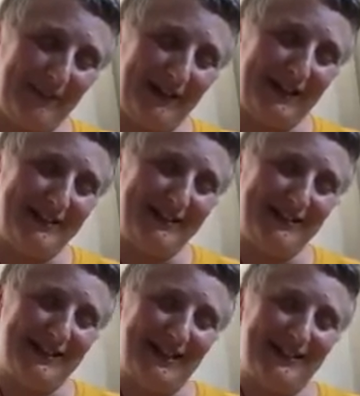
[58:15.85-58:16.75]
and
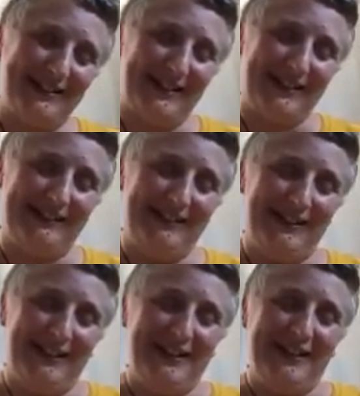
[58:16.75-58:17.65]
understanding.
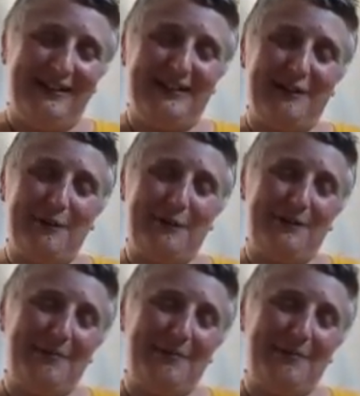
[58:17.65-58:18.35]
It is all the